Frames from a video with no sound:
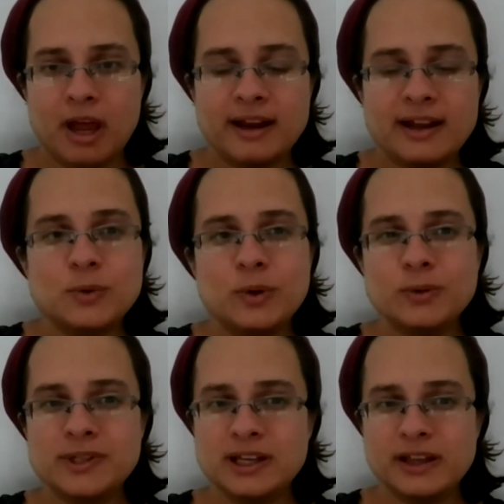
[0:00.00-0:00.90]
And as we
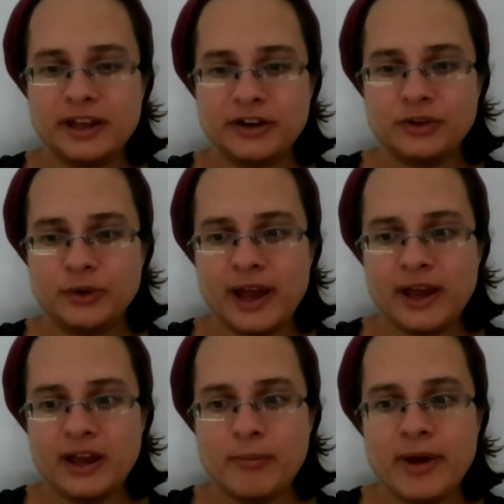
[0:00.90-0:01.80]
will see later
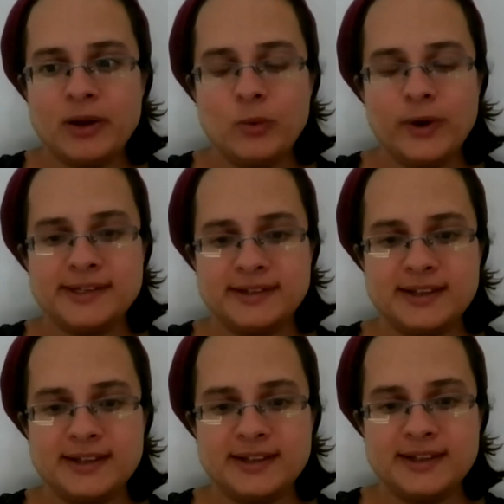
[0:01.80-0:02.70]
today, in many ways,
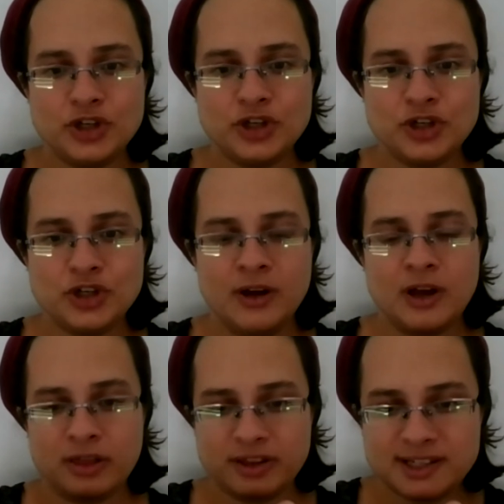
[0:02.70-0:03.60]
this tension
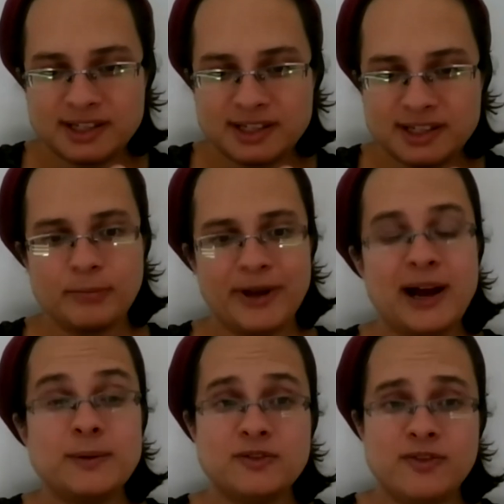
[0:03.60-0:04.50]
the second it
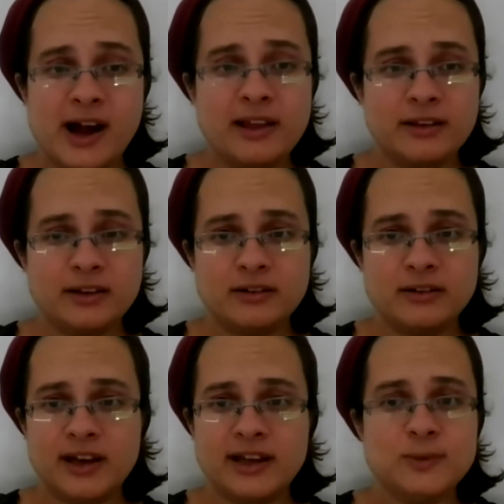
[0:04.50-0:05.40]
becomes violent,
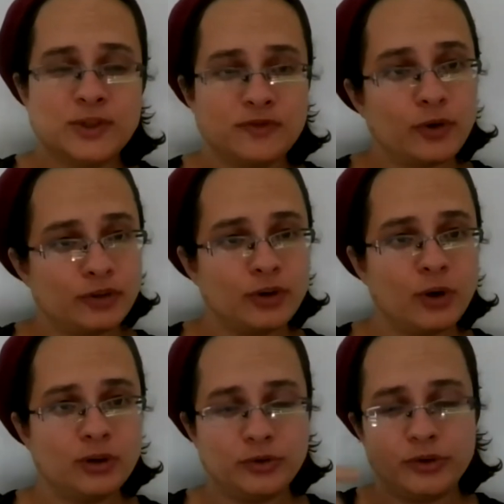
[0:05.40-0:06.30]
as was
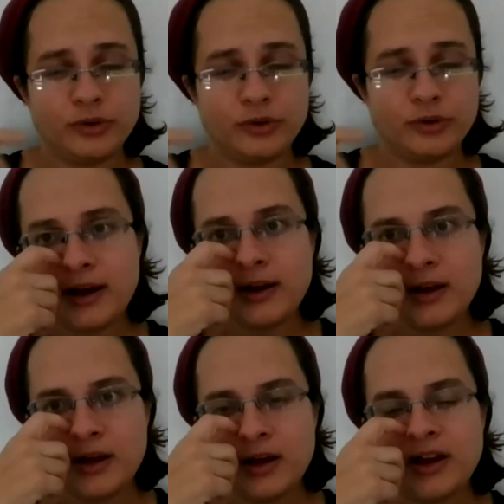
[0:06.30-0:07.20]
foretold to Rebecca,
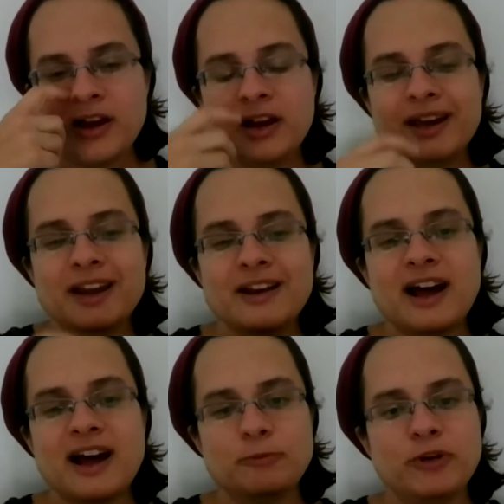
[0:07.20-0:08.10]

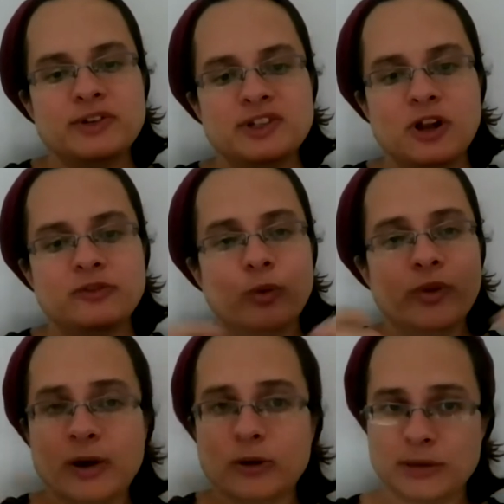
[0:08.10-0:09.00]
cannot be resolved
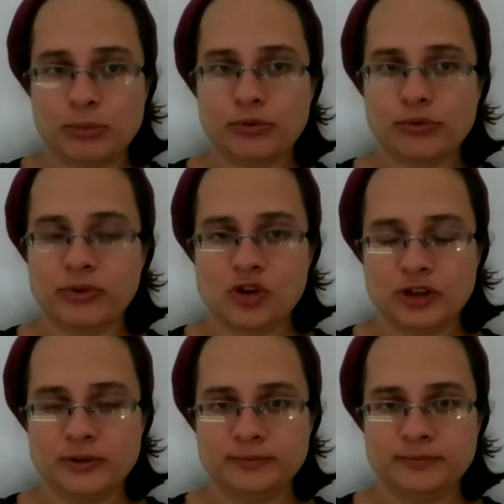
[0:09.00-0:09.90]
without
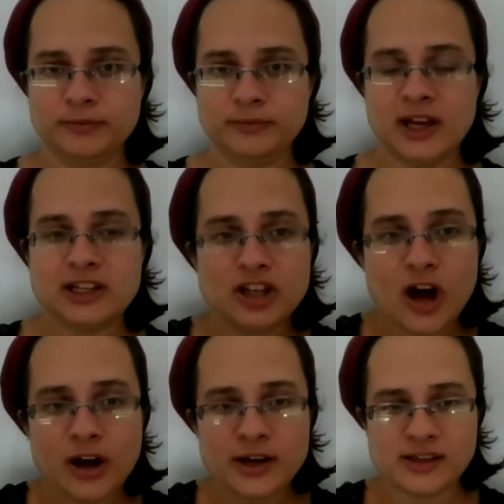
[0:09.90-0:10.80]
separation. As
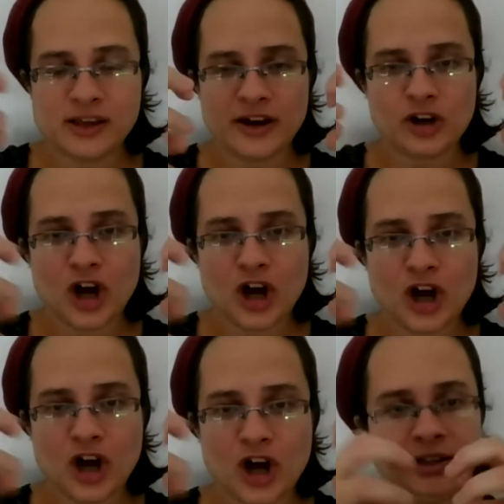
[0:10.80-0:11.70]
long as they're
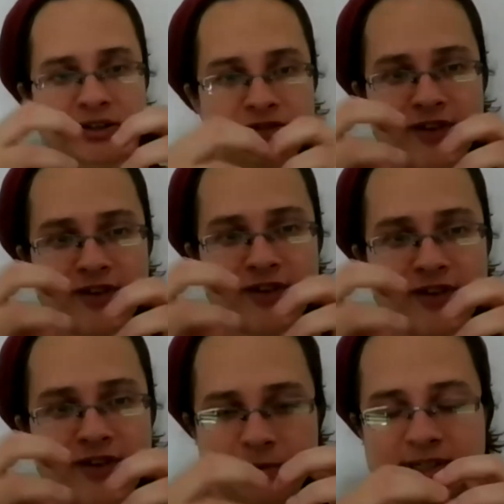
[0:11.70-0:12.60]
constantly
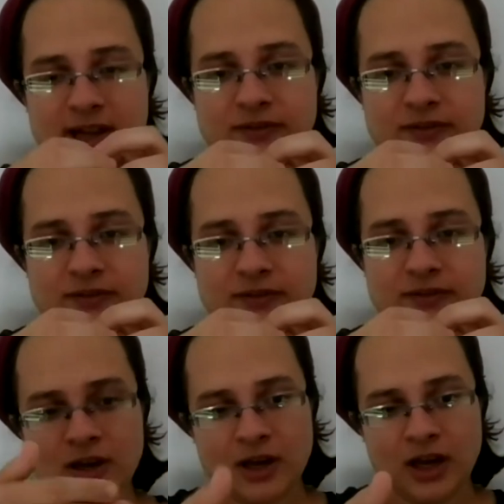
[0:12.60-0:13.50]
defining themselves
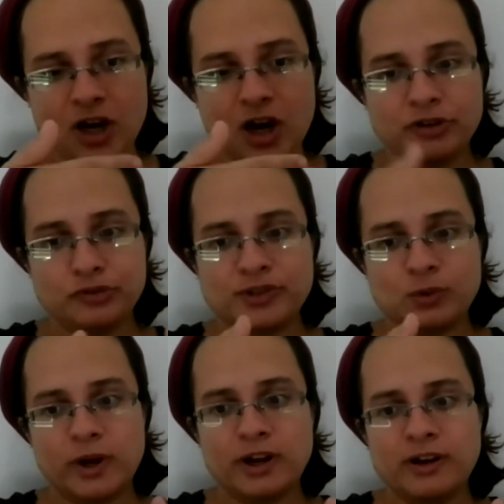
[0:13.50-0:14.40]
in contrast
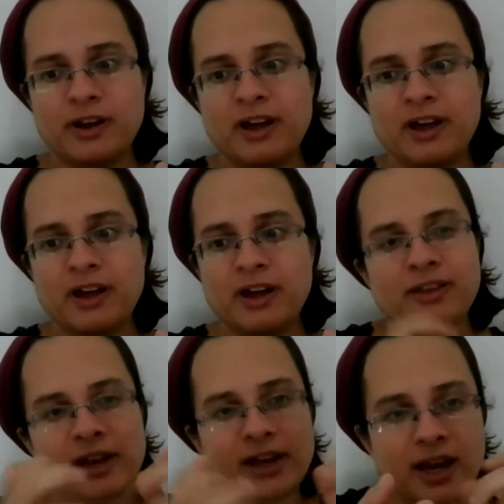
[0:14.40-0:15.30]
to one another,
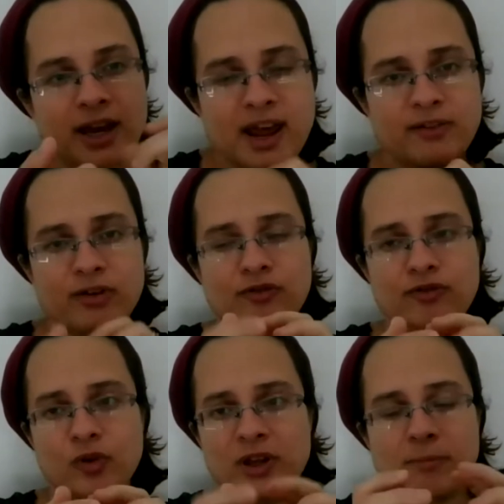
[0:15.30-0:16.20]
they can never
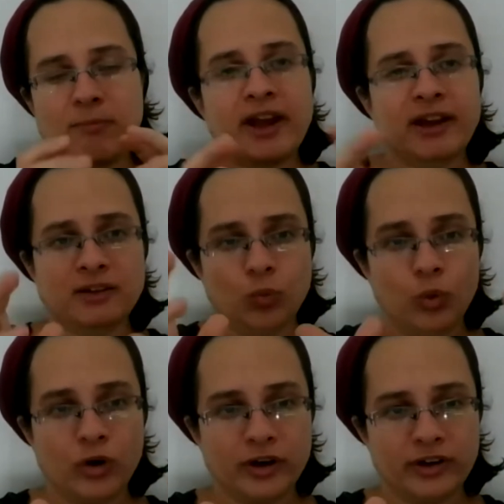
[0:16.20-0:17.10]
fully make it
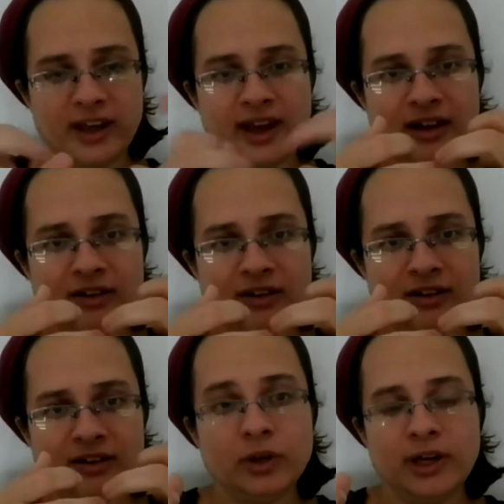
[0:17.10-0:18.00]
work. They can't
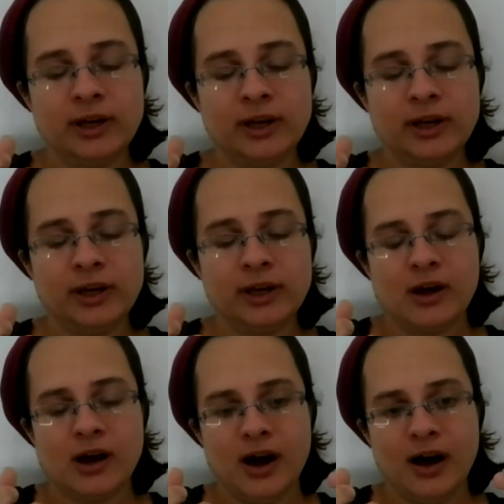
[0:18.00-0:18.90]
fully
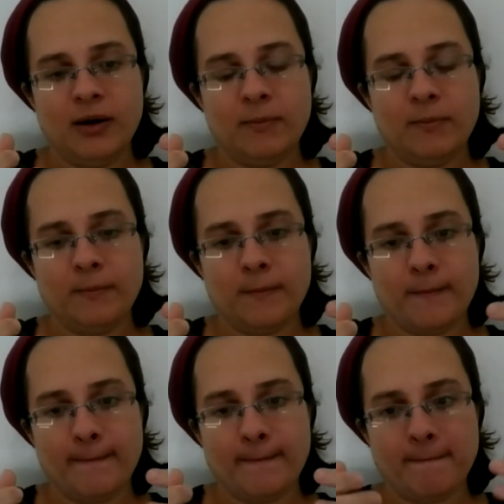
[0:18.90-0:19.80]
um,
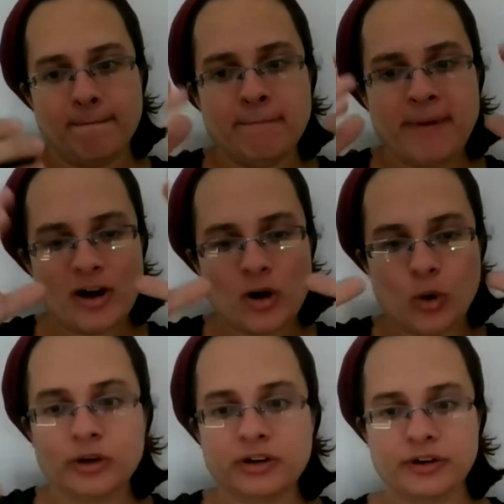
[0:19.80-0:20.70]
make
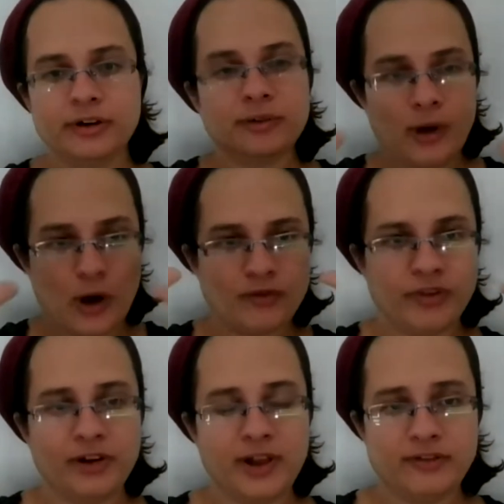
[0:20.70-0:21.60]
order of
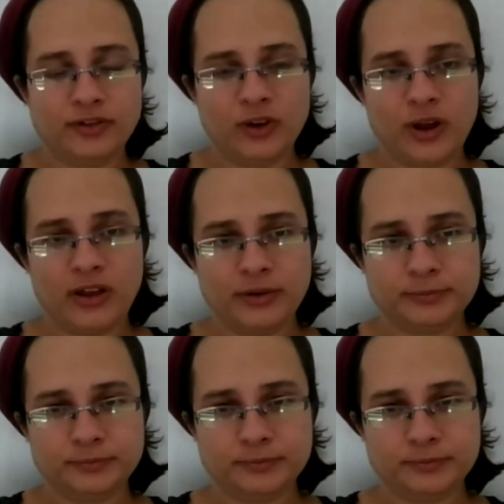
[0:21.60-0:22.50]
their life together.